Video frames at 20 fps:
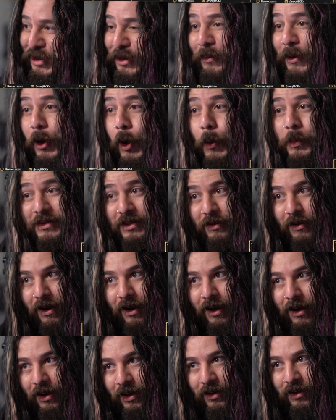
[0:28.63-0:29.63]
so my hopes are
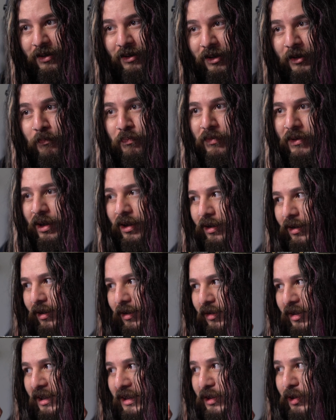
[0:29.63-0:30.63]
high
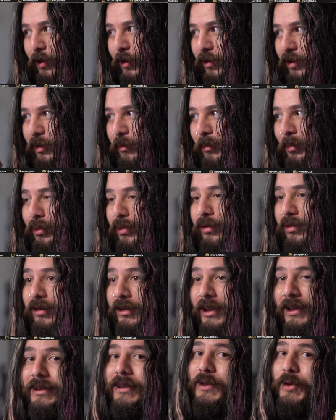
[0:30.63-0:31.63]
uh, this song
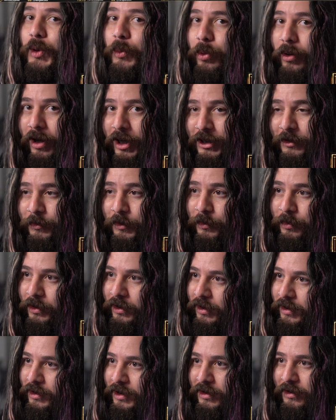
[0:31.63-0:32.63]
completely surprised me
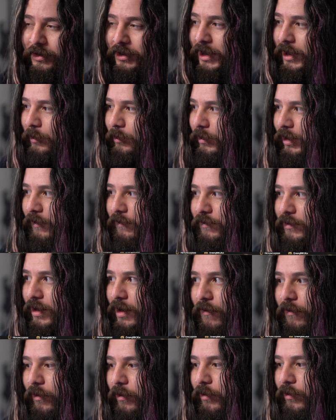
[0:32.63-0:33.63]
because it's a game I've
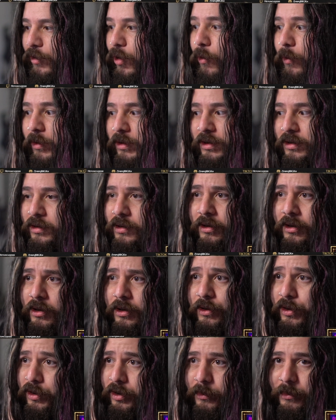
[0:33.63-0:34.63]
never, no one's
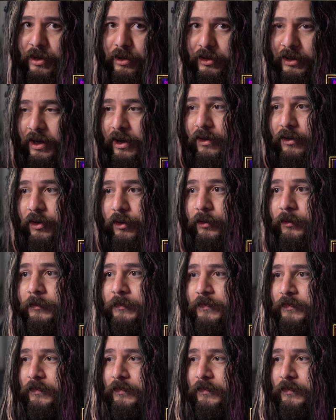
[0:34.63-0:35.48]
heard about that I know.